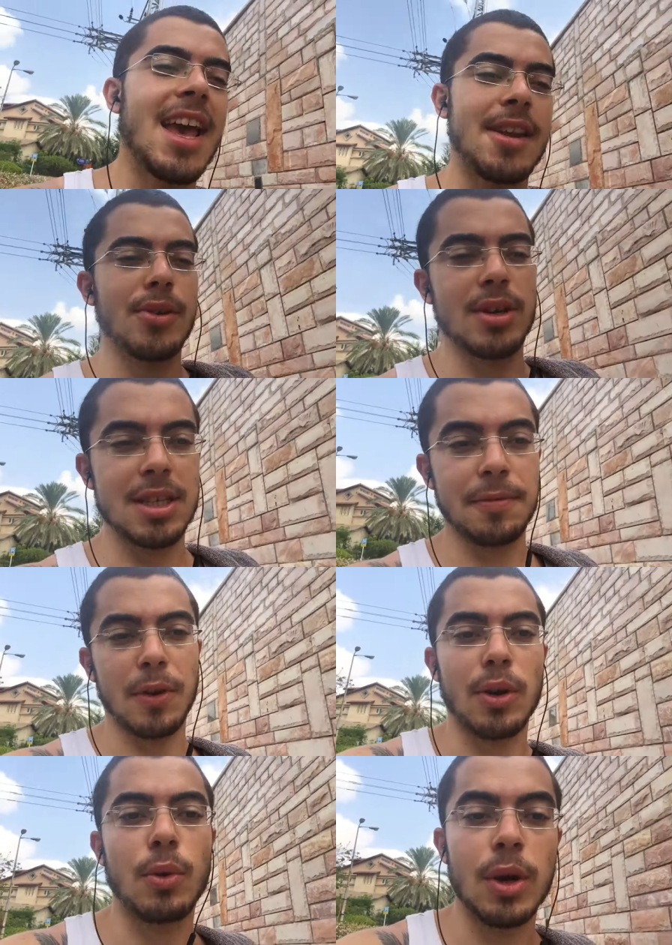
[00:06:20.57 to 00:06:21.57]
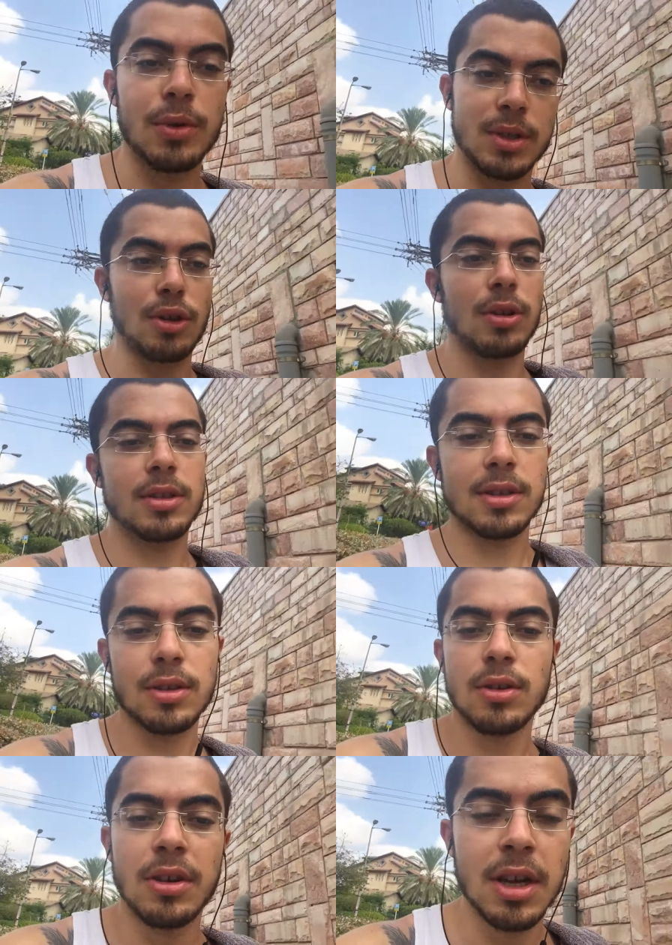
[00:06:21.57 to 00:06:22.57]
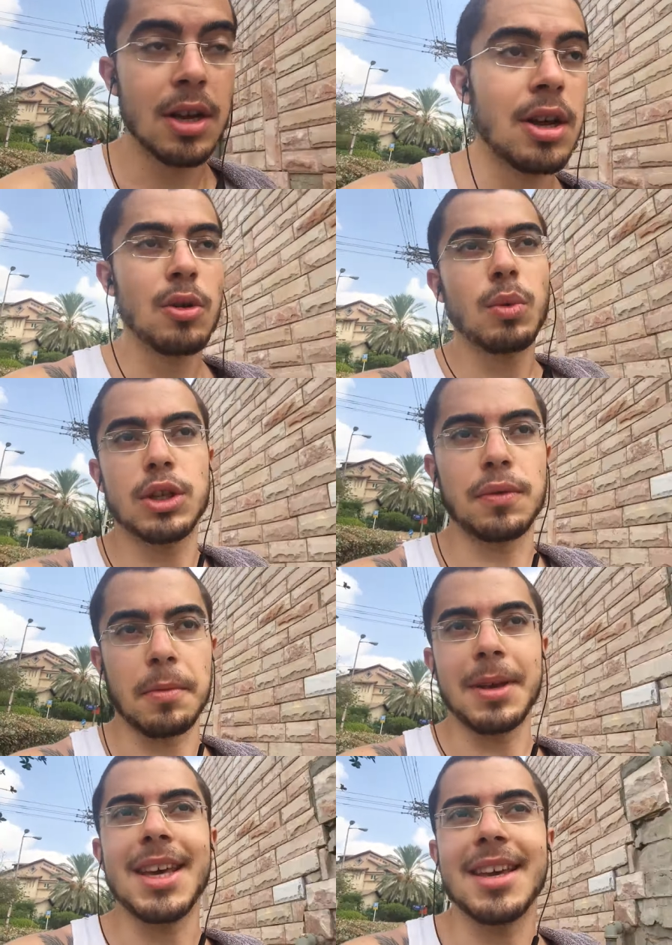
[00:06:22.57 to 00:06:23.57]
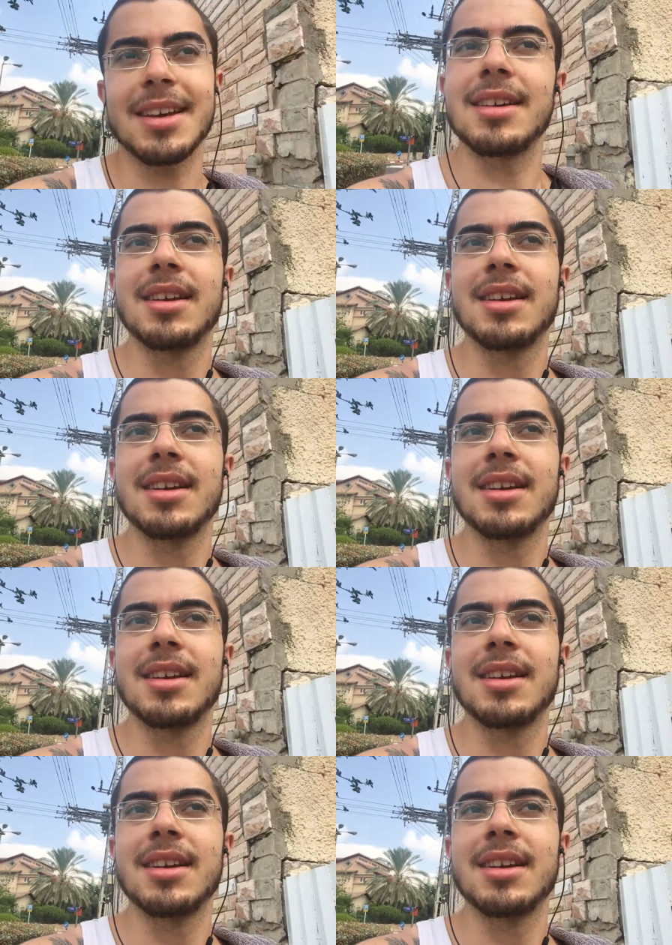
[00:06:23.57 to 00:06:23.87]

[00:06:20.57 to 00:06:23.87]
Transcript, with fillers: And you're going to see very quick results, which for me,